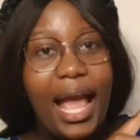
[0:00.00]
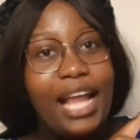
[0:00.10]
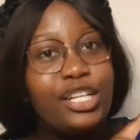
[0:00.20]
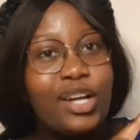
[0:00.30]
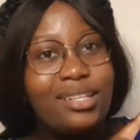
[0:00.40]

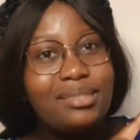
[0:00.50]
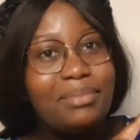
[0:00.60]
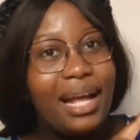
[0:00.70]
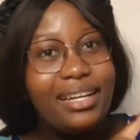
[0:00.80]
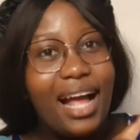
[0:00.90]
And it cost
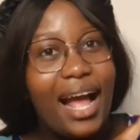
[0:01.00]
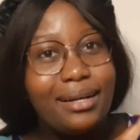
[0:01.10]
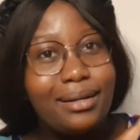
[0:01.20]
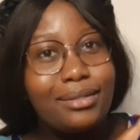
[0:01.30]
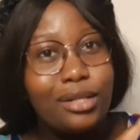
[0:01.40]
me under
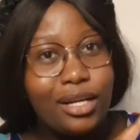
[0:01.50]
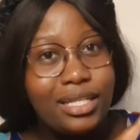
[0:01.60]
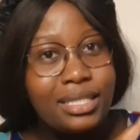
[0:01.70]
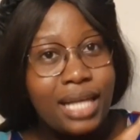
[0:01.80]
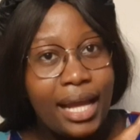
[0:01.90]

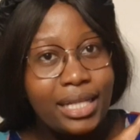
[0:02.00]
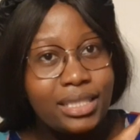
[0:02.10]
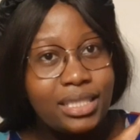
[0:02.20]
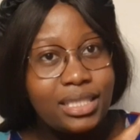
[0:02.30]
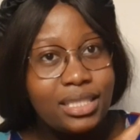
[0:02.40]
$100,
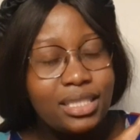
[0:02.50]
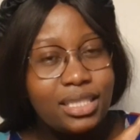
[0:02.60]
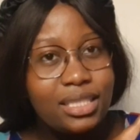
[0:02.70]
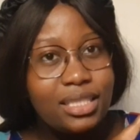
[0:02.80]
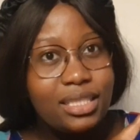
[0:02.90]
guys.
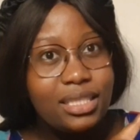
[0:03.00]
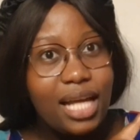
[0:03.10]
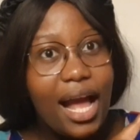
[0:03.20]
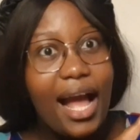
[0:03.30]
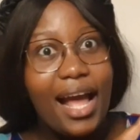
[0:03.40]

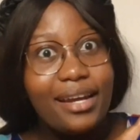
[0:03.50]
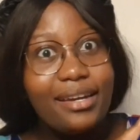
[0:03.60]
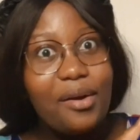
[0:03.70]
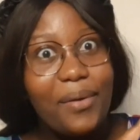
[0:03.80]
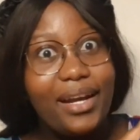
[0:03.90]

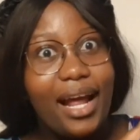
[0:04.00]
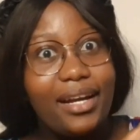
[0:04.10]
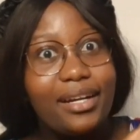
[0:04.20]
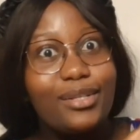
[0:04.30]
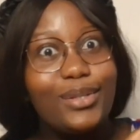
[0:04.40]
Under
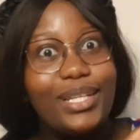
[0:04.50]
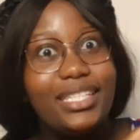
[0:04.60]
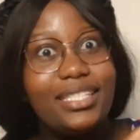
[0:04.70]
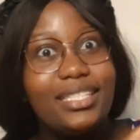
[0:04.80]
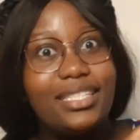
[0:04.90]

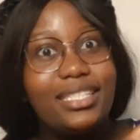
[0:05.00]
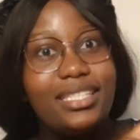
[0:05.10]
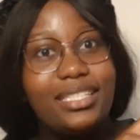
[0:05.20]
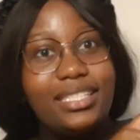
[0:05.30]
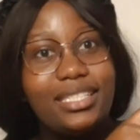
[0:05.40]
$100.
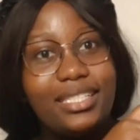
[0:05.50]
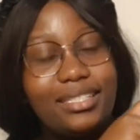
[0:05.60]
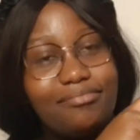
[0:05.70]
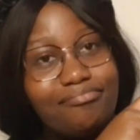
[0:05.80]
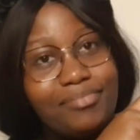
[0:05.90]

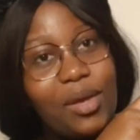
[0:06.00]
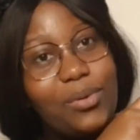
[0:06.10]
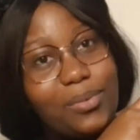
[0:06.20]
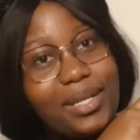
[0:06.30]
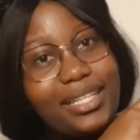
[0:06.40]

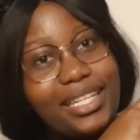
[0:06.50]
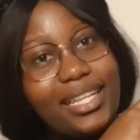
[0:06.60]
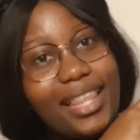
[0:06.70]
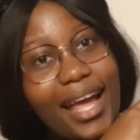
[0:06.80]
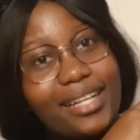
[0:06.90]
We
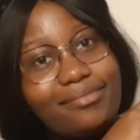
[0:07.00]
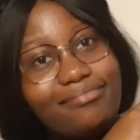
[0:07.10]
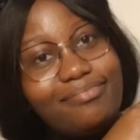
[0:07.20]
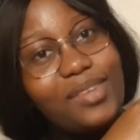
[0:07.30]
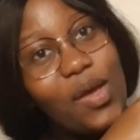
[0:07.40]
did that.
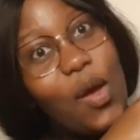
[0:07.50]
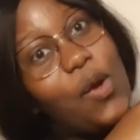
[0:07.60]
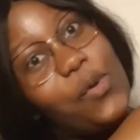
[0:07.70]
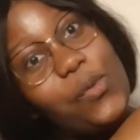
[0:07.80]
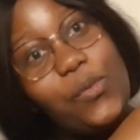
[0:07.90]

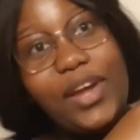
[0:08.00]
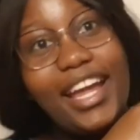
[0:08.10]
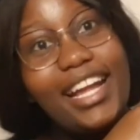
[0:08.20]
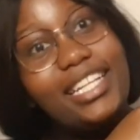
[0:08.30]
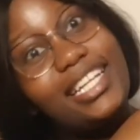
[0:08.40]

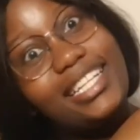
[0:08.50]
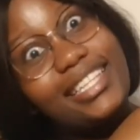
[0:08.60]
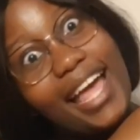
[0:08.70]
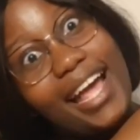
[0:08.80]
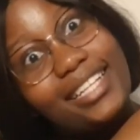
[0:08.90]
We
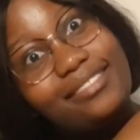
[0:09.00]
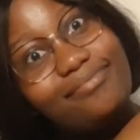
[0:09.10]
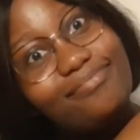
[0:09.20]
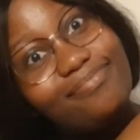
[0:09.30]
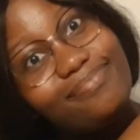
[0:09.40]
did that.
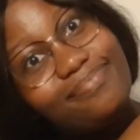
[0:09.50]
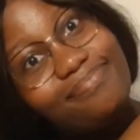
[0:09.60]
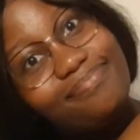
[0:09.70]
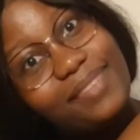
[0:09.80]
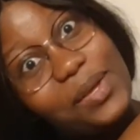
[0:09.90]

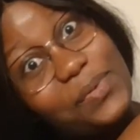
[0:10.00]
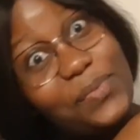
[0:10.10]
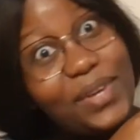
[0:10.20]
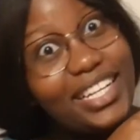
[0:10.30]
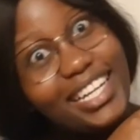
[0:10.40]

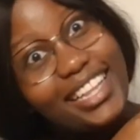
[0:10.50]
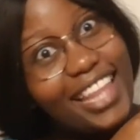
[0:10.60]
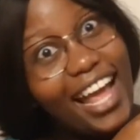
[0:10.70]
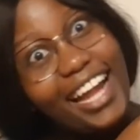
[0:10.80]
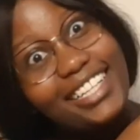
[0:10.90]
We did
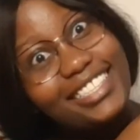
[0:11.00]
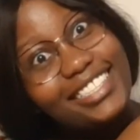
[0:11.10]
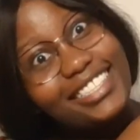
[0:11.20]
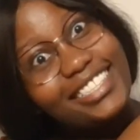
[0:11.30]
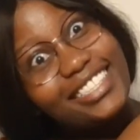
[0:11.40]
that.
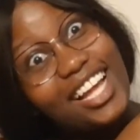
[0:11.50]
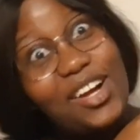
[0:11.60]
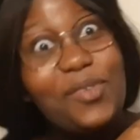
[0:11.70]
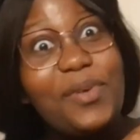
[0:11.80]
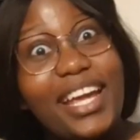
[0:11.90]

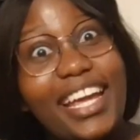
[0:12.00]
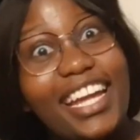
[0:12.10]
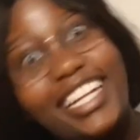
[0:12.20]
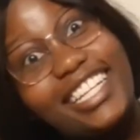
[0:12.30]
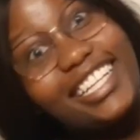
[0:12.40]

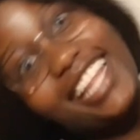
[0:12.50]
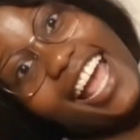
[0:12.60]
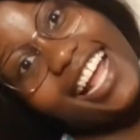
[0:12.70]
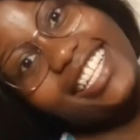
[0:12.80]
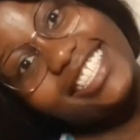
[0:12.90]
We did
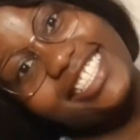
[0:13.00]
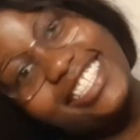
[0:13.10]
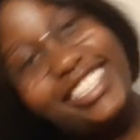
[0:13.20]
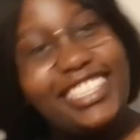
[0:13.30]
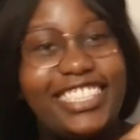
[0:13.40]
that.
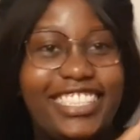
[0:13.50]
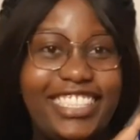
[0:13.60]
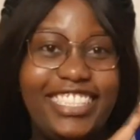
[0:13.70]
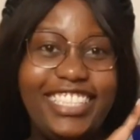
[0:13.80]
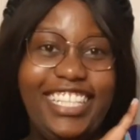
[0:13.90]

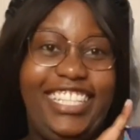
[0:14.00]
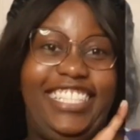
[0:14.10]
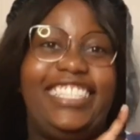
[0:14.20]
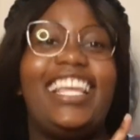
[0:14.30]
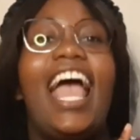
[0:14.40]

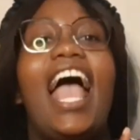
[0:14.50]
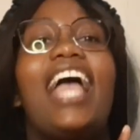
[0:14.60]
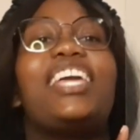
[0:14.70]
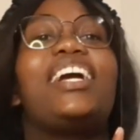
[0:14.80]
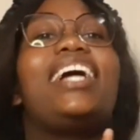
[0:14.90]
Can you